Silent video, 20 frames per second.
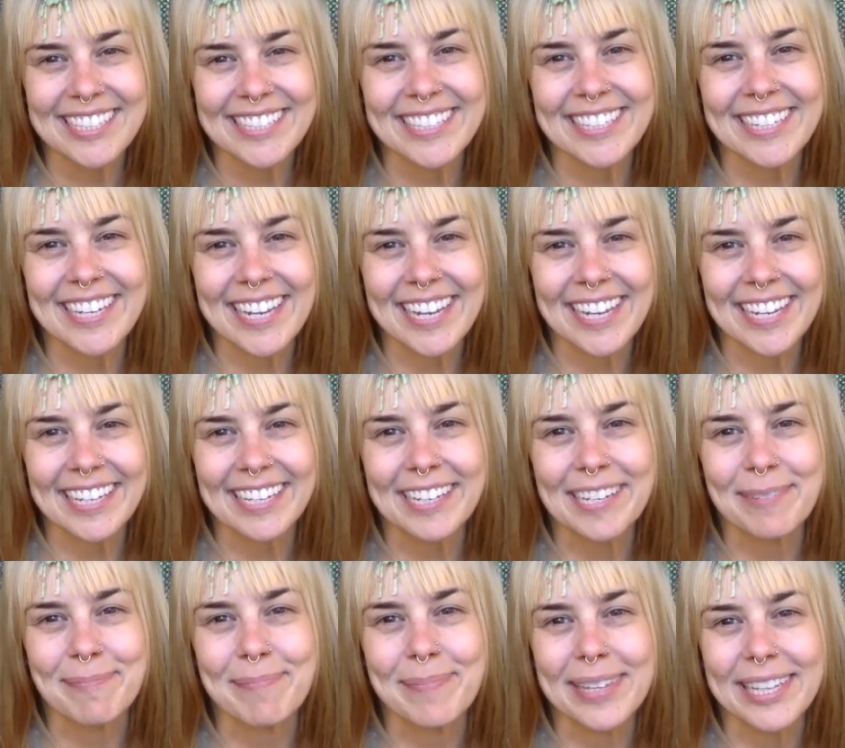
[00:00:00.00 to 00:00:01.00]
Today,
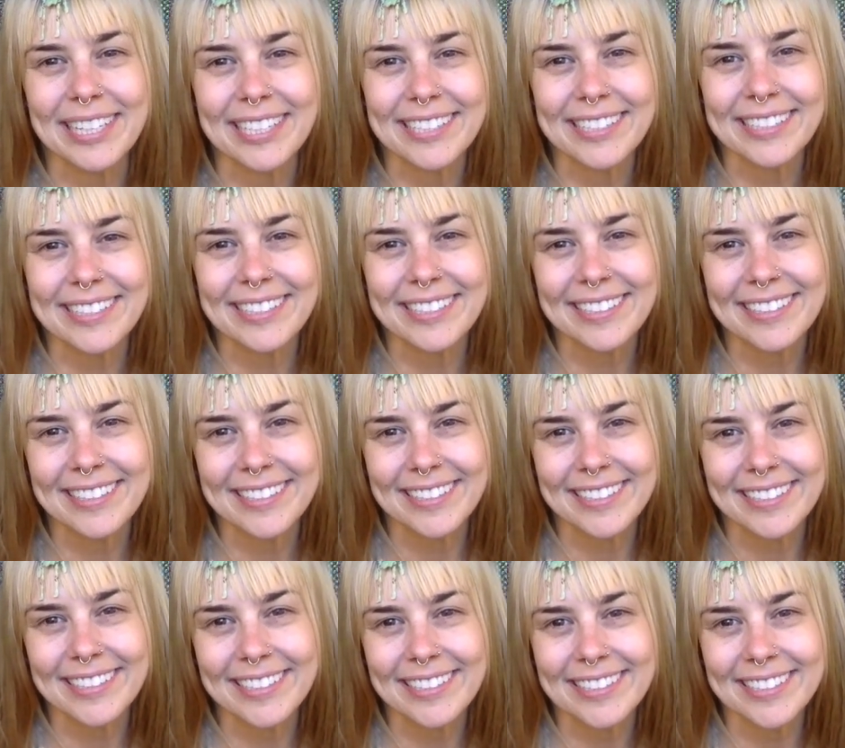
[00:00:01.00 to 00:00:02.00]
commit
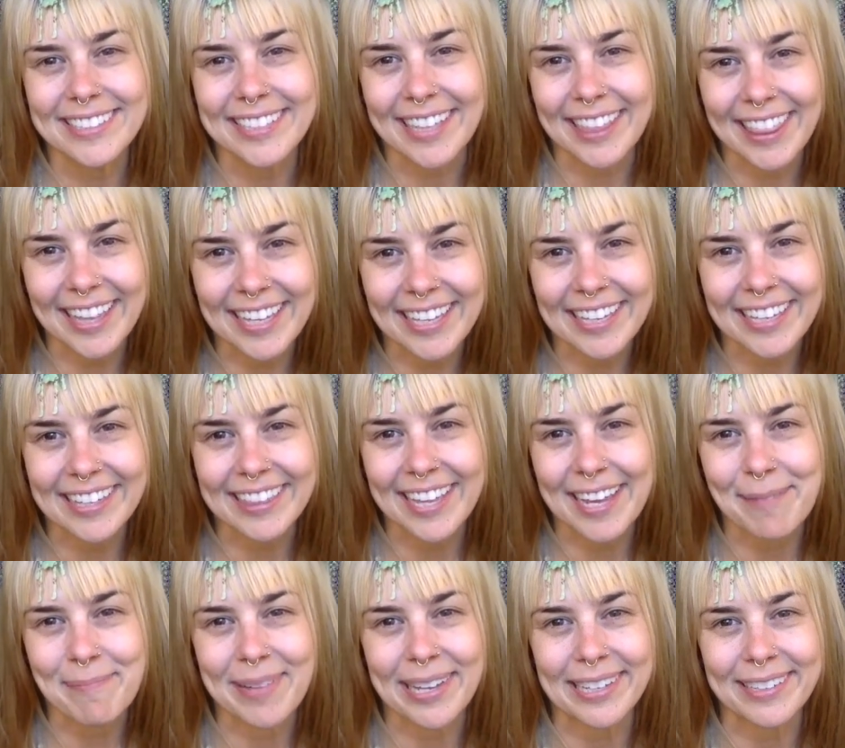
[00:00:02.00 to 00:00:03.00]
to thinking
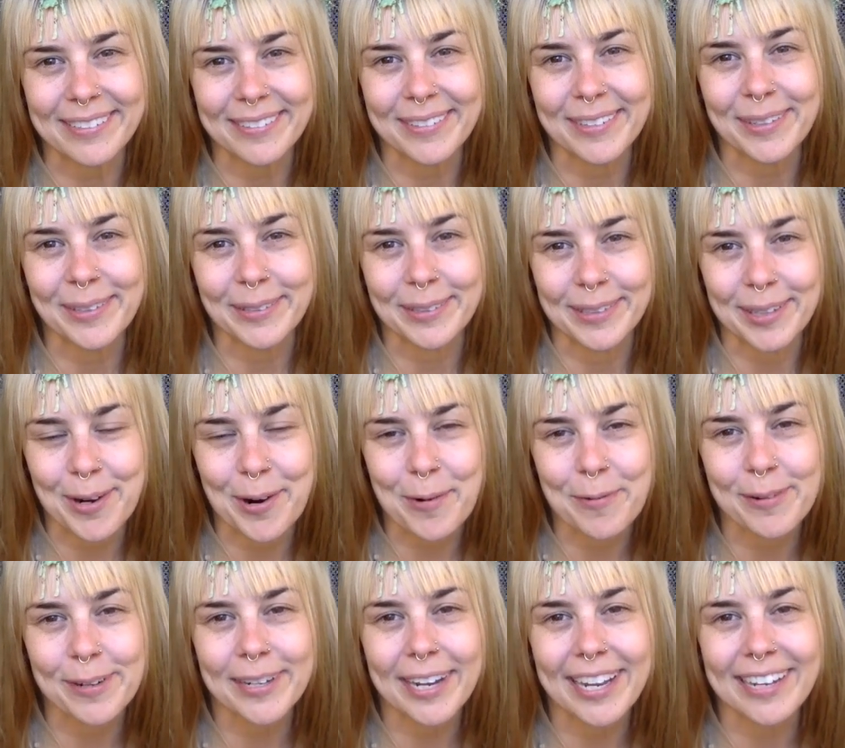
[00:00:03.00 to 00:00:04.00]
that mental code
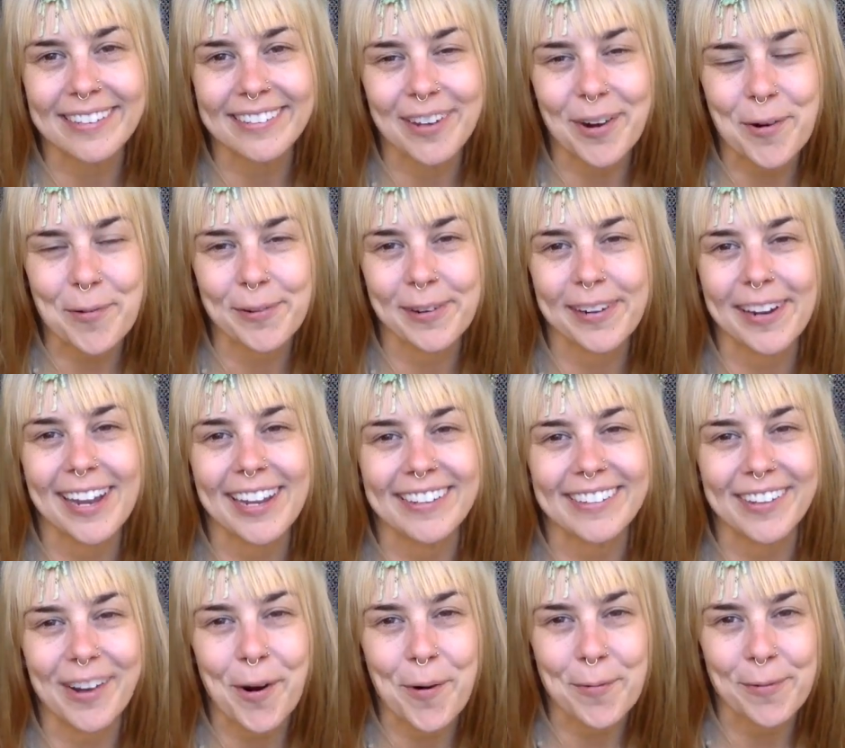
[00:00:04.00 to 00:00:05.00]
over and over
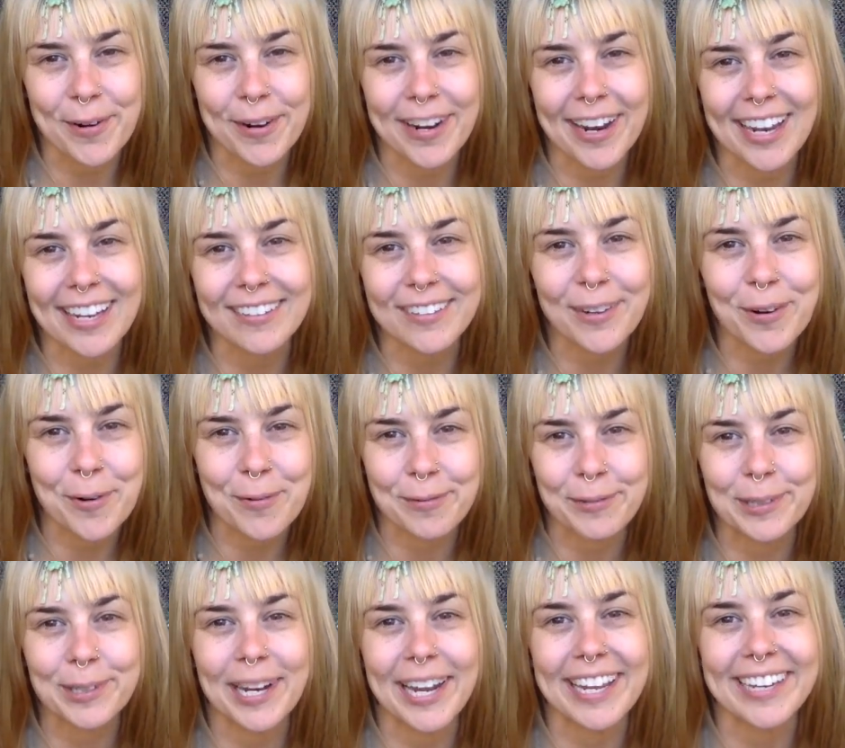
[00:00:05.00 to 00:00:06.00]
and over and
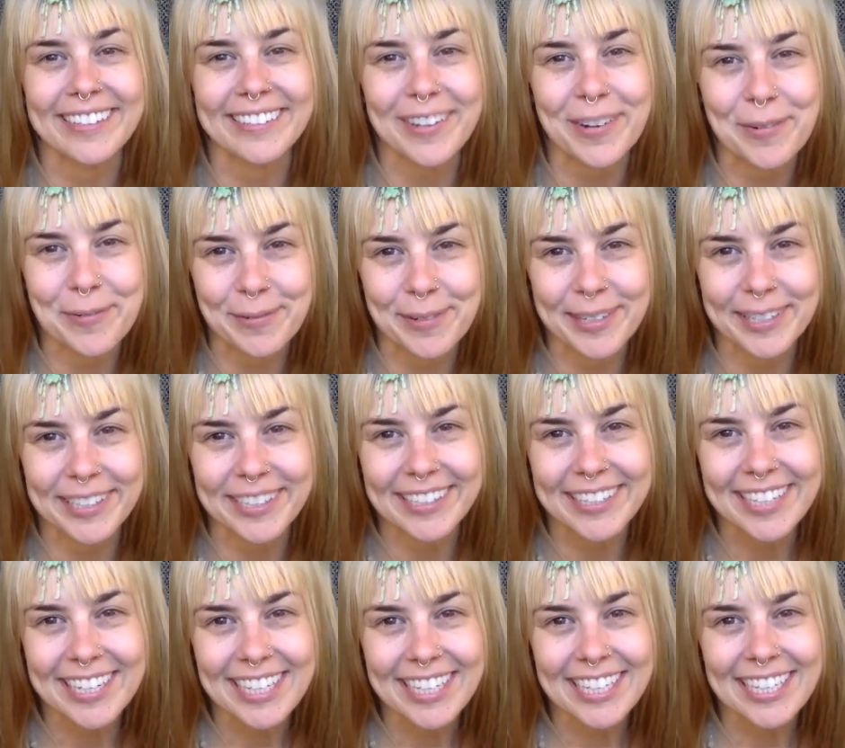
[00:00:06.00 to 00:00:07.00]
over and over
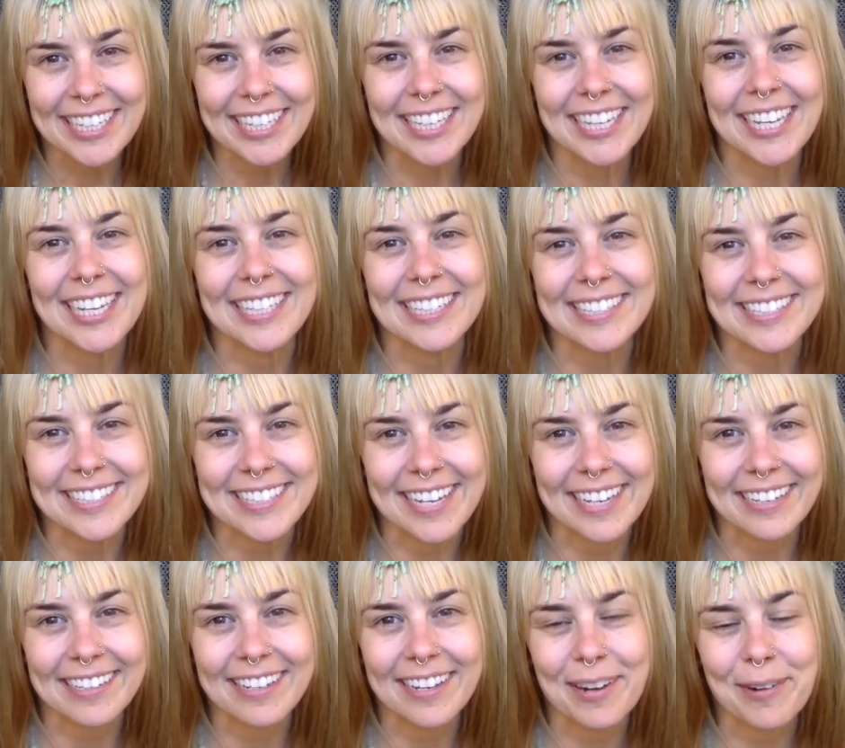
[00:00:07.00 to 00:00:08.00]

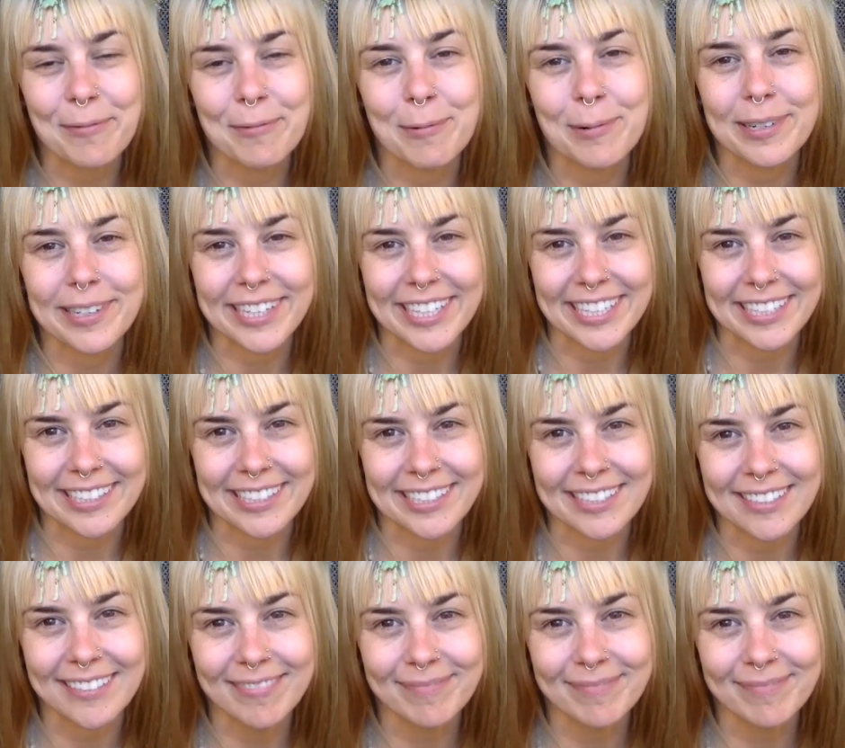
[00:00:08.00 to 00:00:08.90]
instead of worrying,